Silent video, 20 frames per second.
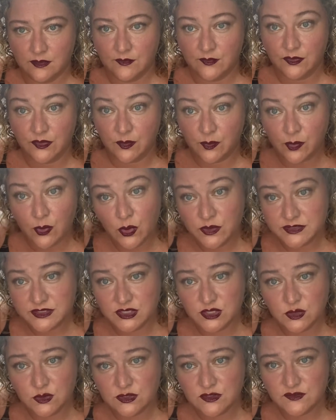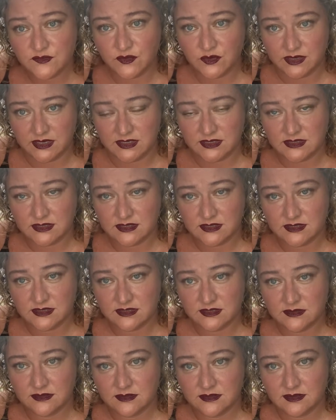The bowl's usefulness
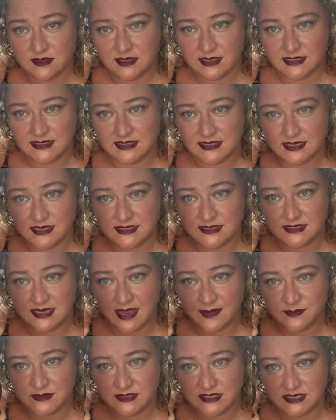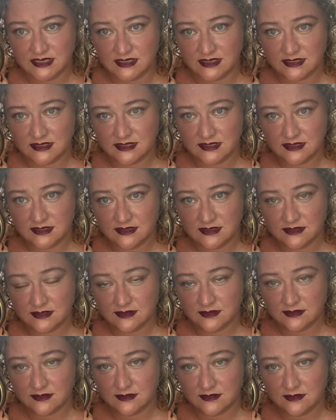is in its emptiness.
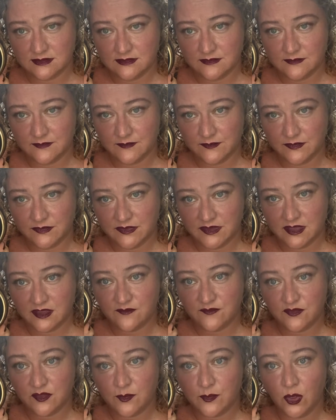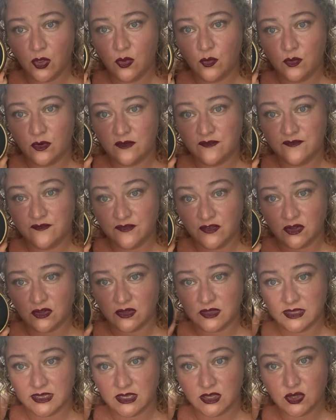If the bowl were full,
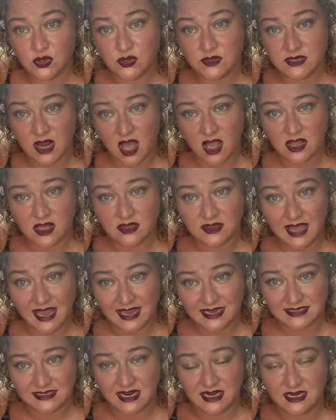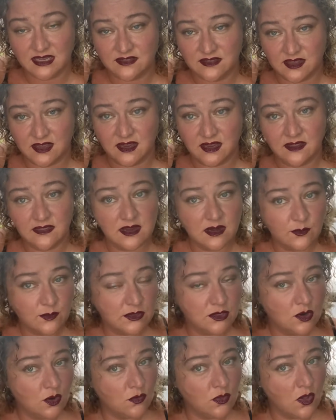it could not collect anything, and then it would
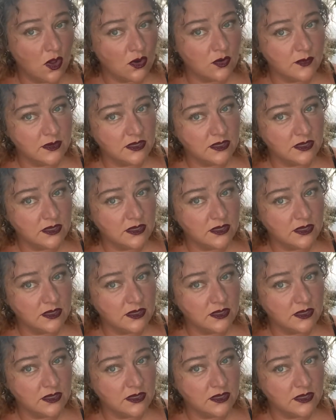no longer be